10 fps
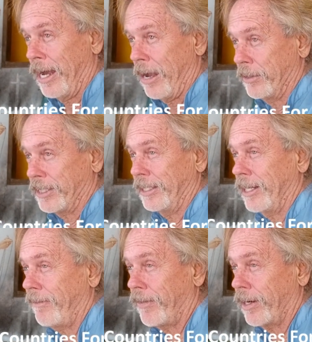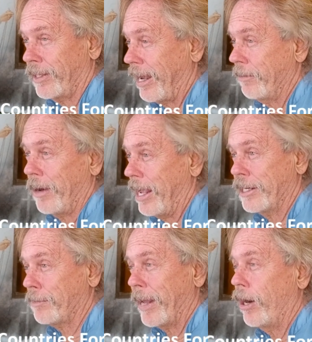I was in there
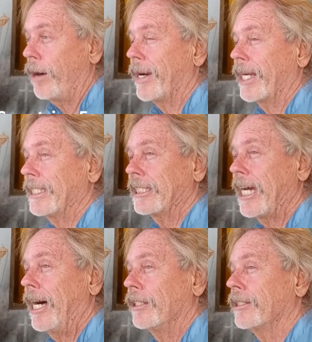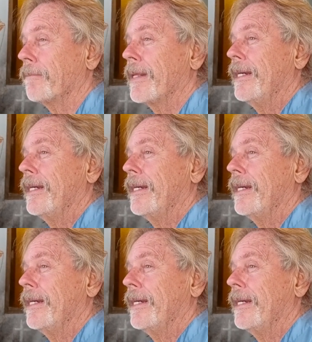I spent all my quetzals.